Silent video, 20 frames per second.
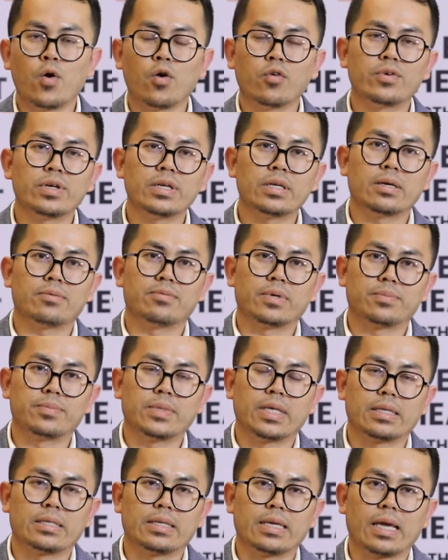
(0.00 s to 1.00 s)
Over and
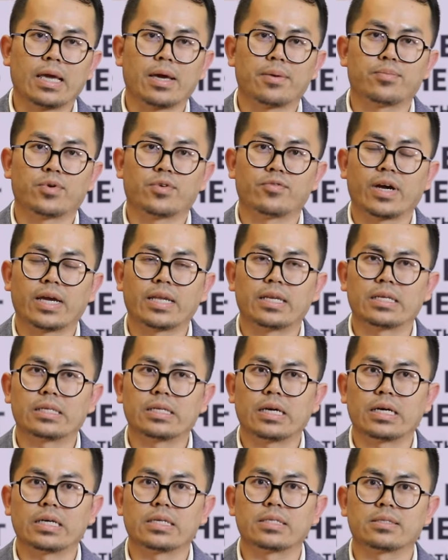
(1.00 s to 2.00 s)
above that, they have
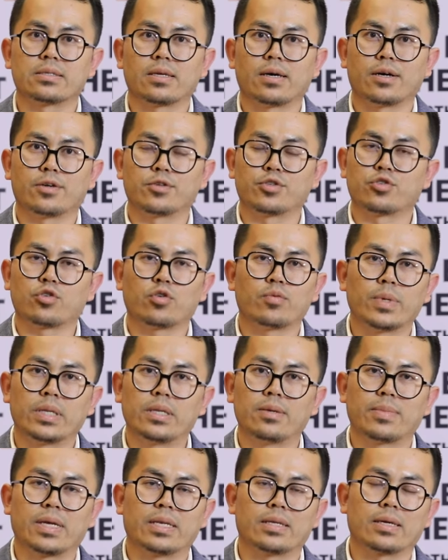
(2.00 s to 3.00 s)
provided us so
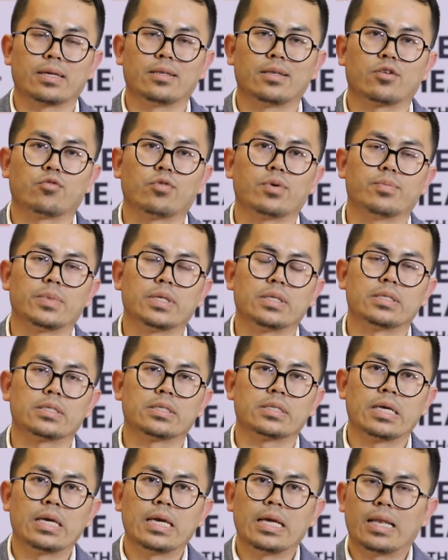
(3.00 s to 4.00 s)
many medical
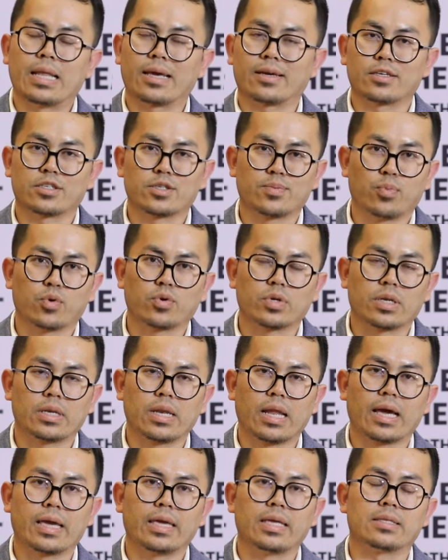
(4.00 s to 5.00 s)
equipments like
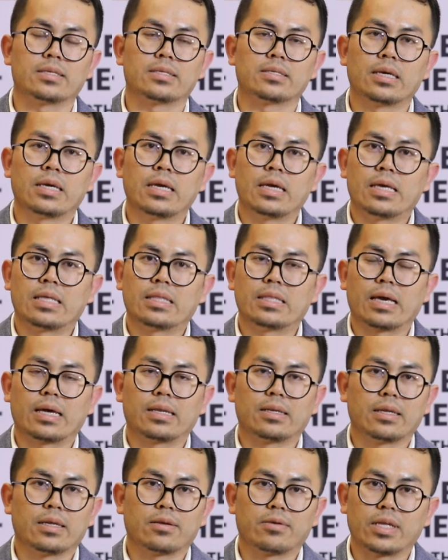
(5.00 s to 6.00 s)
spotlights,
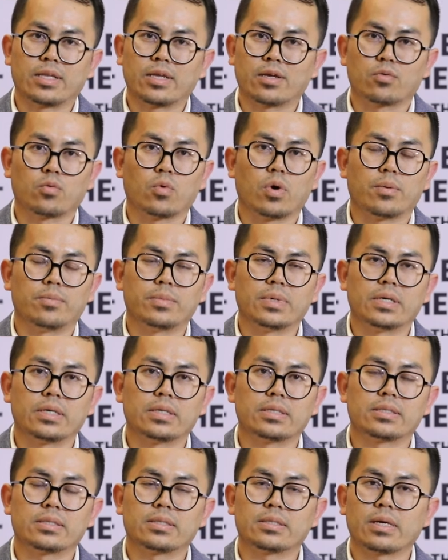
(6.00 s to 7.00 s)
then the radiant
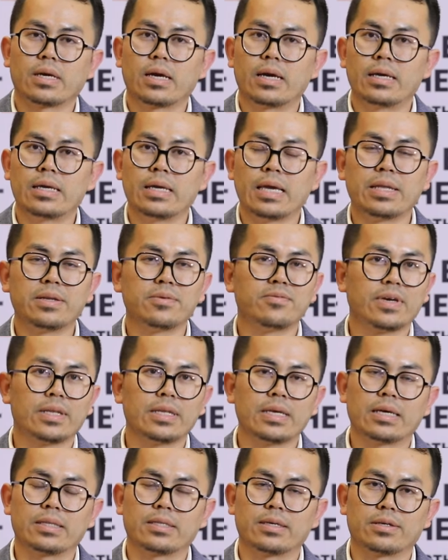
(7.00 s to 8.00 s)
warmers, and
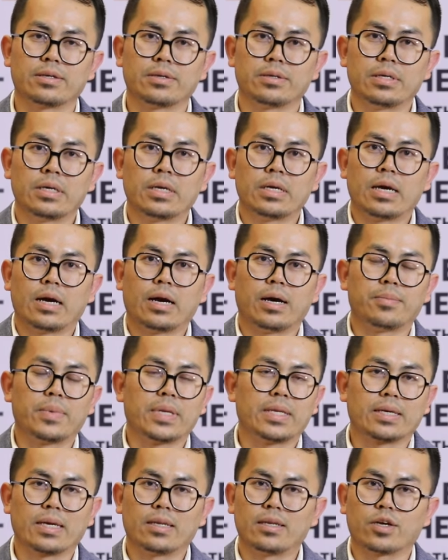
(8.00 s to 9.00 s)
very other
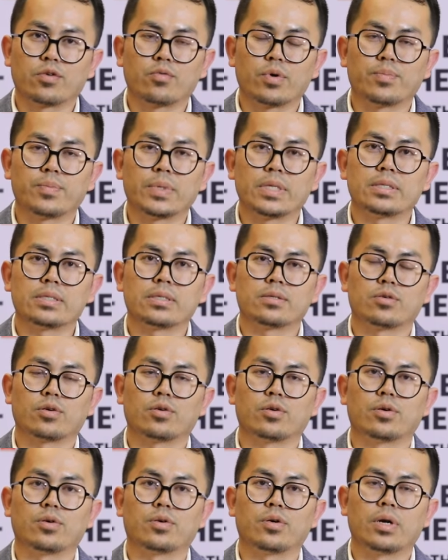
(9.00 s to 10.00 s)
medical equipments.
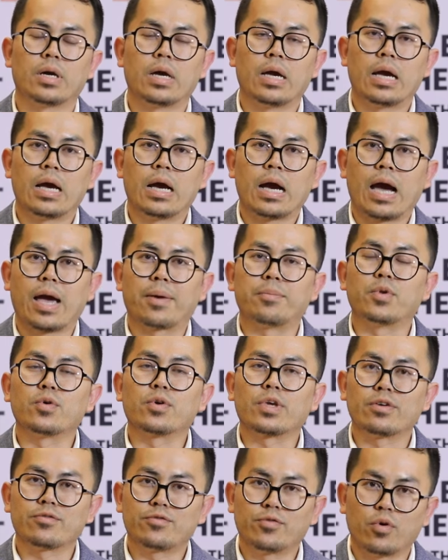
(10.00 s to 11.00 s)
So I'm
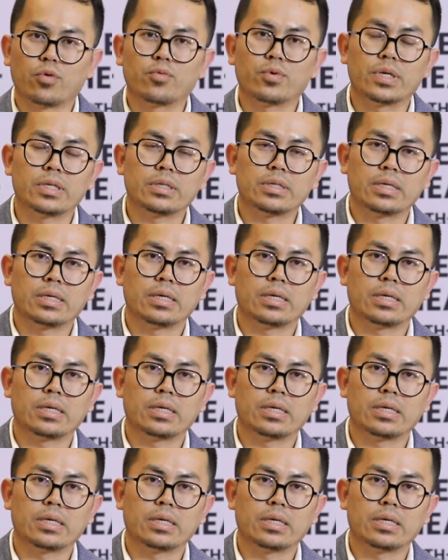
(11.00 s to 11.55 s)
looking forward